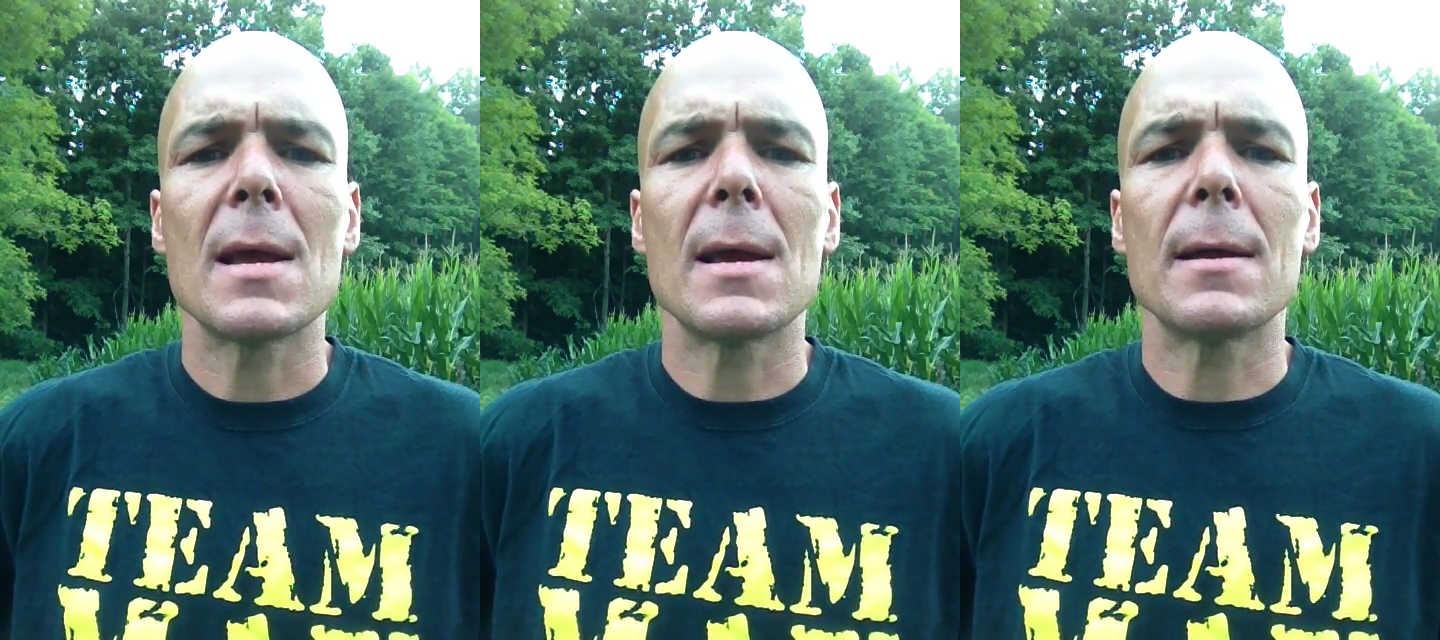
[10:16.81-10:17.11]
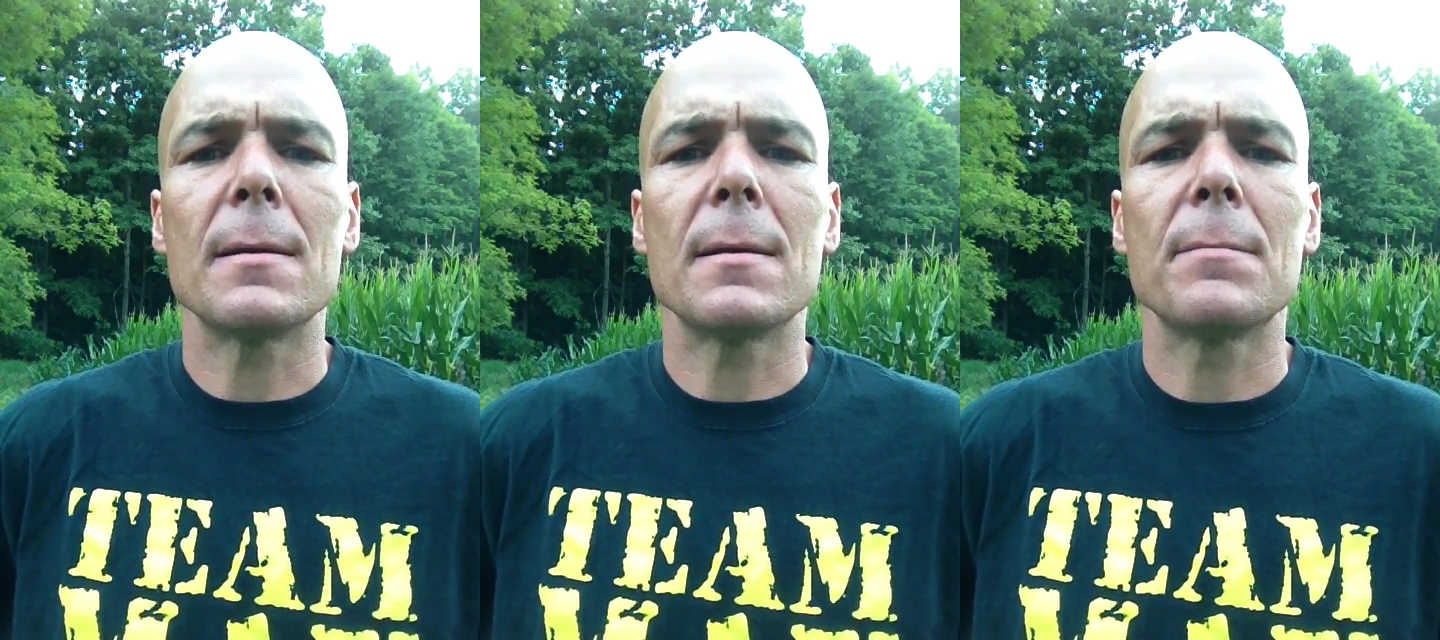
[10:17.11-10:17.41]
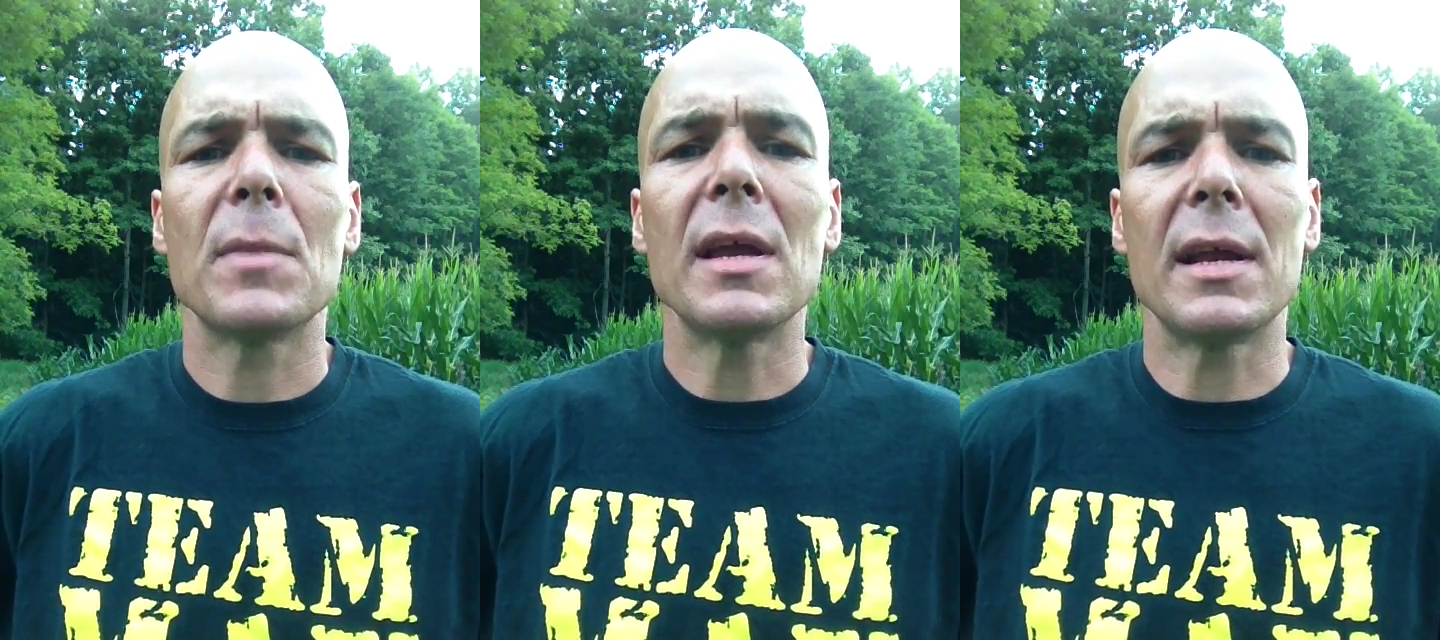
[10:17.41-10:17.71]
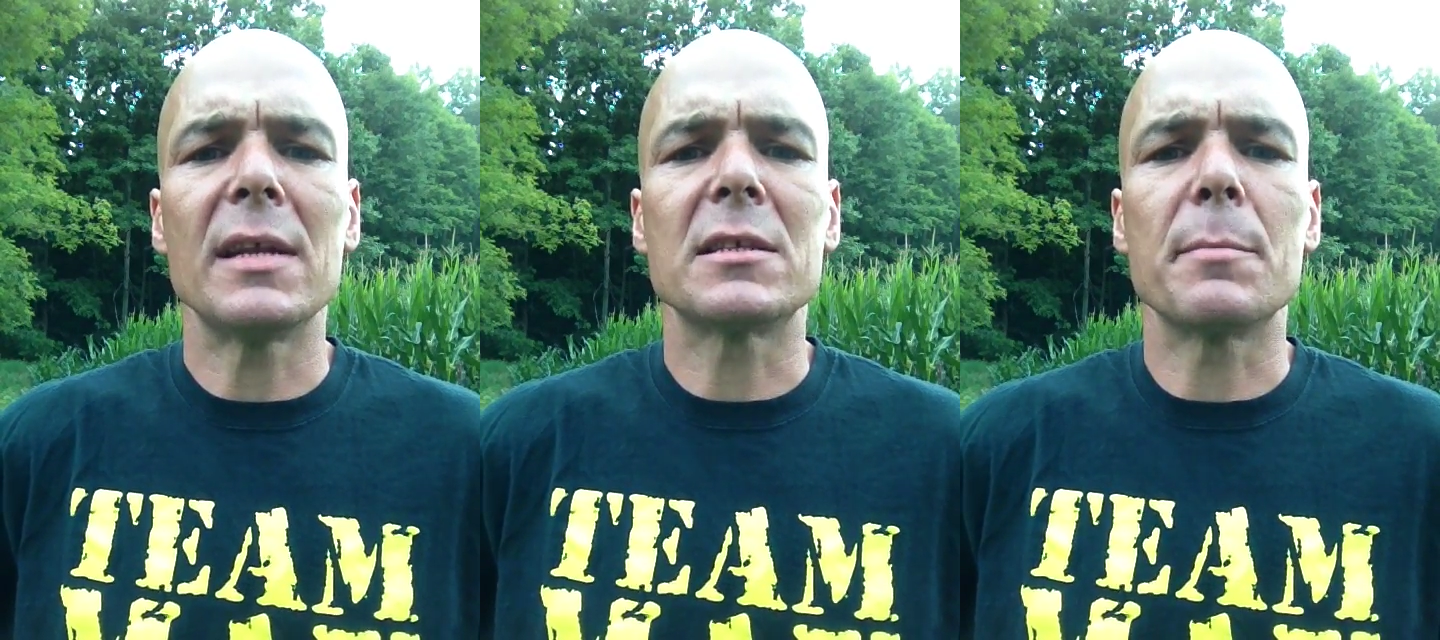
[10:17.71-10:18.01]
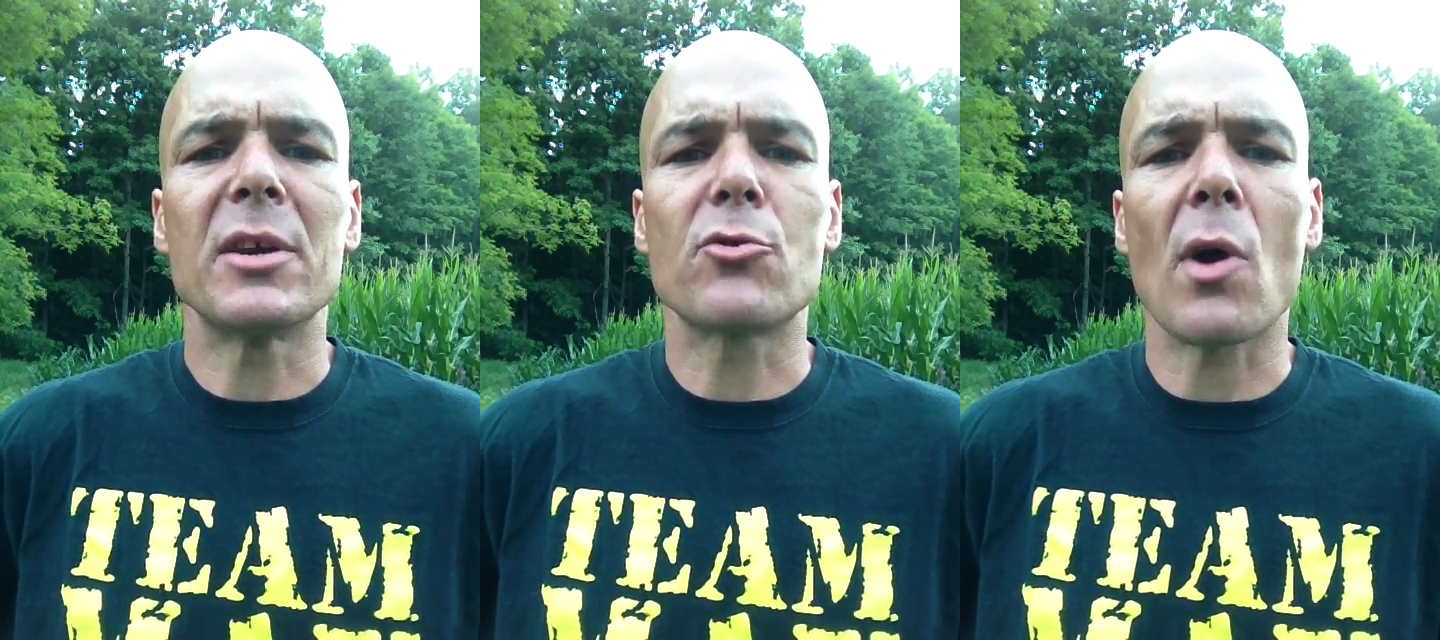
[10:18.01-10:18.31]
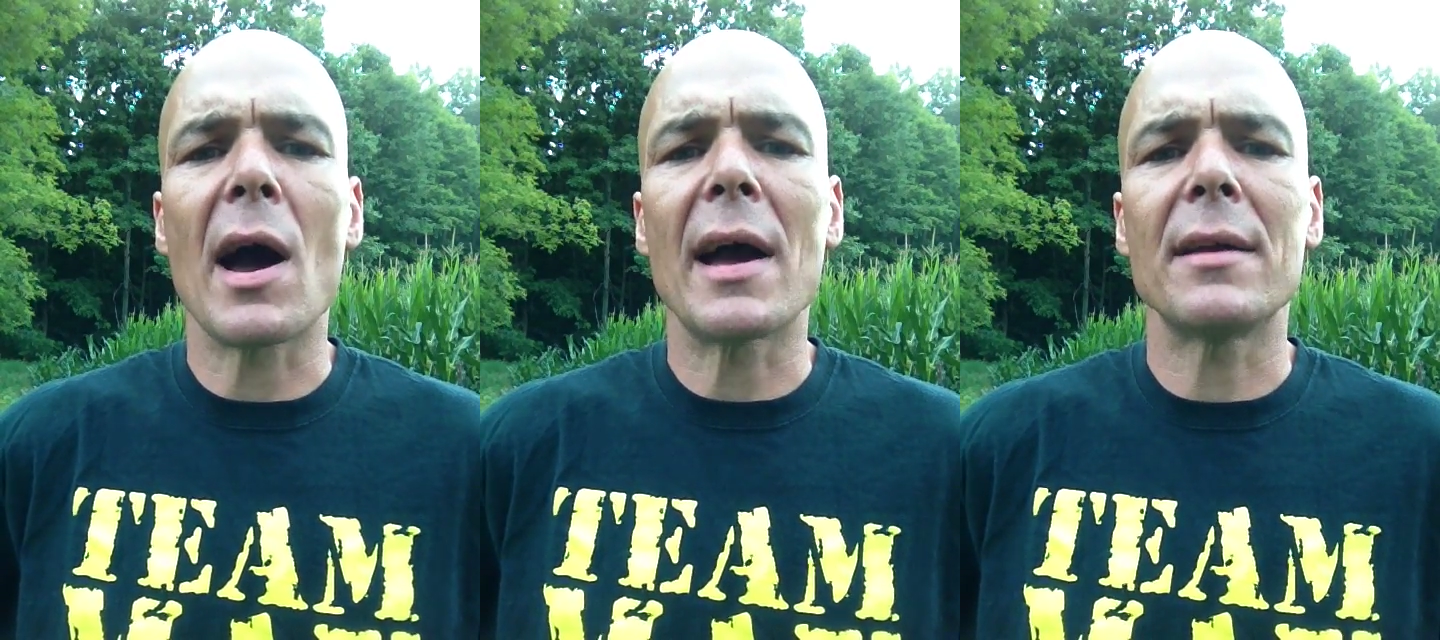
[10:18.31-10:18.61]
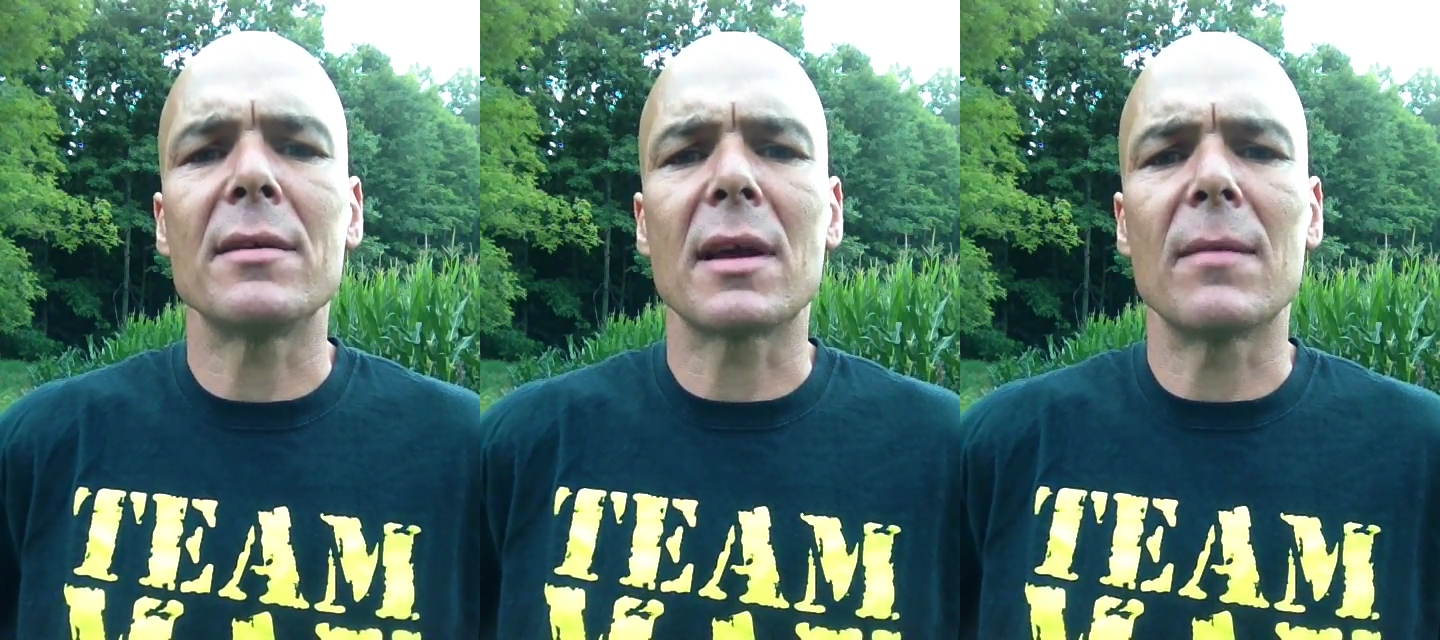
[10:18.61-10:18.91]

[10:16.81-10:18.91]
and he needs to be tried and